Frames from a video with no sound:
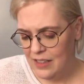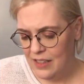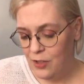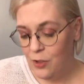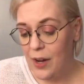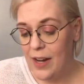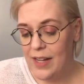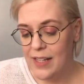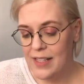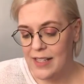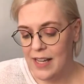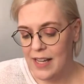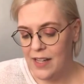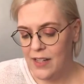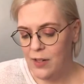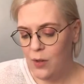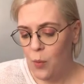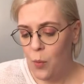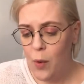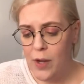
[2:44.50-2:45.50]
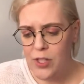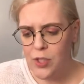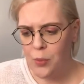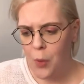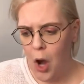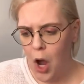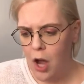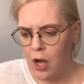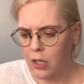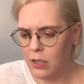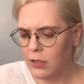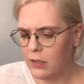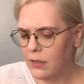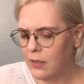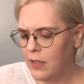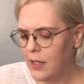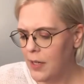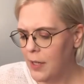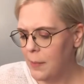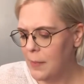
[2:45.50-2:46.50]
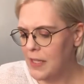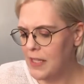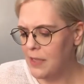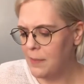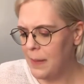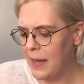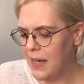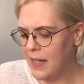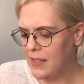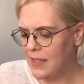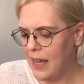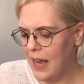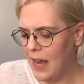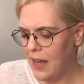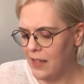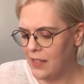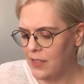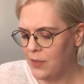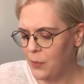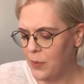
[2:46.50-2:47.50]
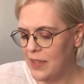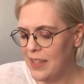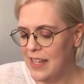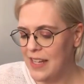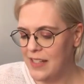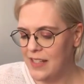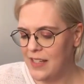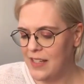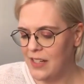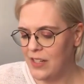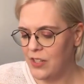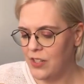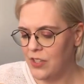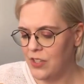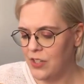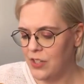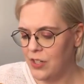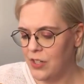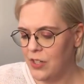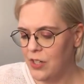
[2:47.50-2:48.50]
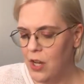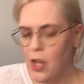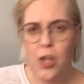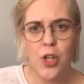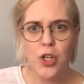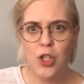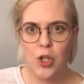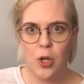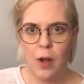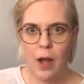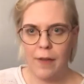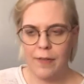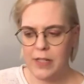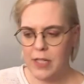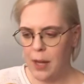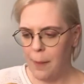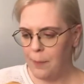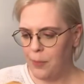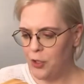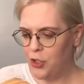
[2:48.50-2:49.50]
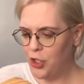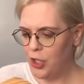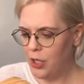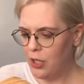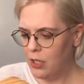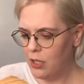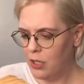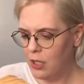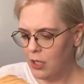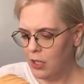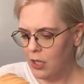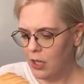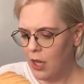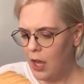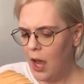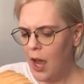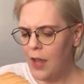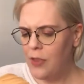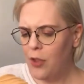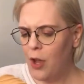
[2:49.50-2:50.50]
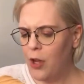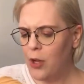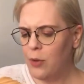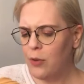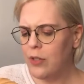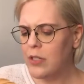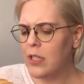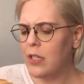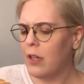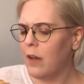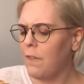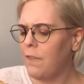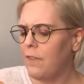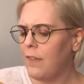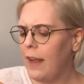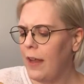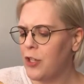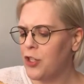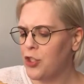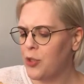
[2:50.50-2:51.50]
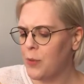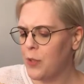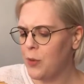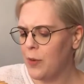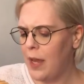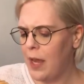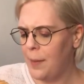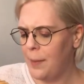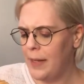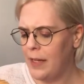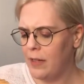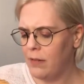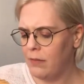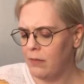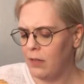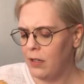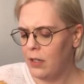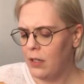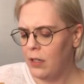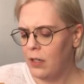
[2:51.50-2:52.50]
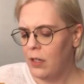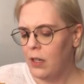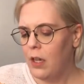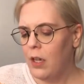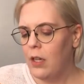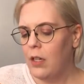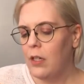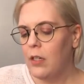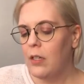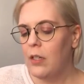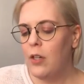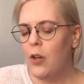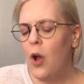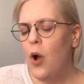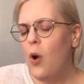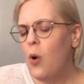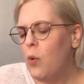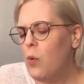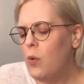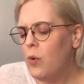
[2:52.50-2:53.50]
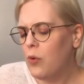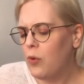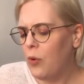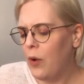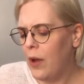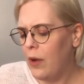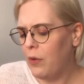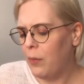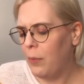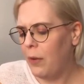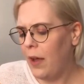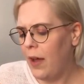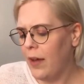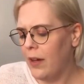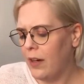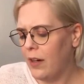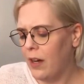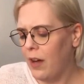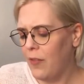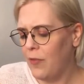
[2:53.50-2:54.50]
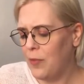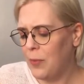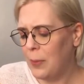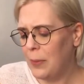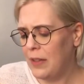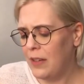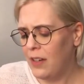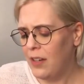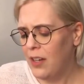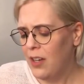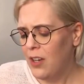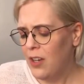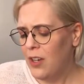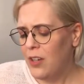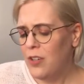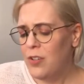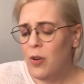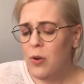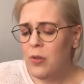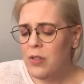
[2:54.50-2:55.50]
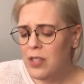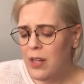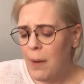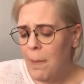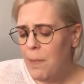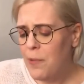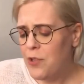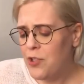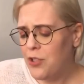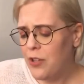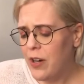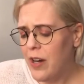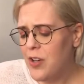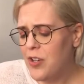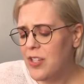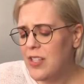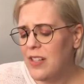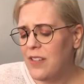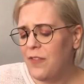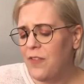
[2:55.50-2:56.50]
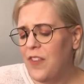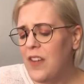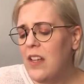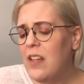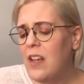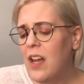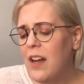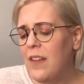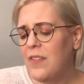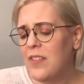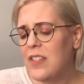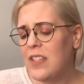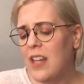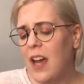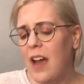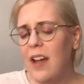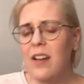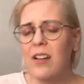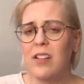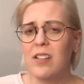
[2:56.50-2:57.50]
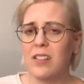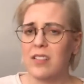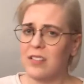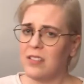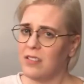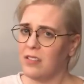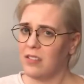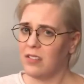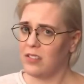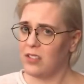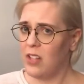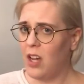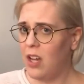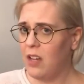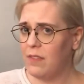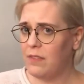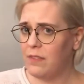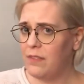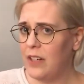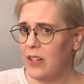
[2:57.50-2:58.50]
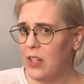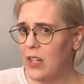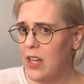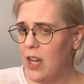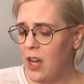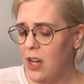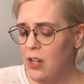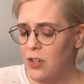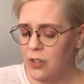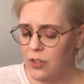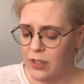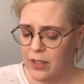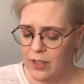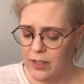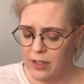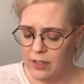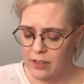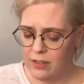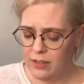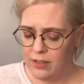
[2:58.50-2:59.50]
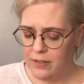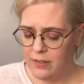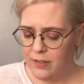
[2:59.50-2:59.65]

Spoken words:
Greg said. What's wrong? Mrs. Banks asked with instant concern. Do you have a temperature? I thought you looked a little flushed when you came in. No, Greg replied uncomfortably. No temperature, I just feel kind of tired and not very hungry.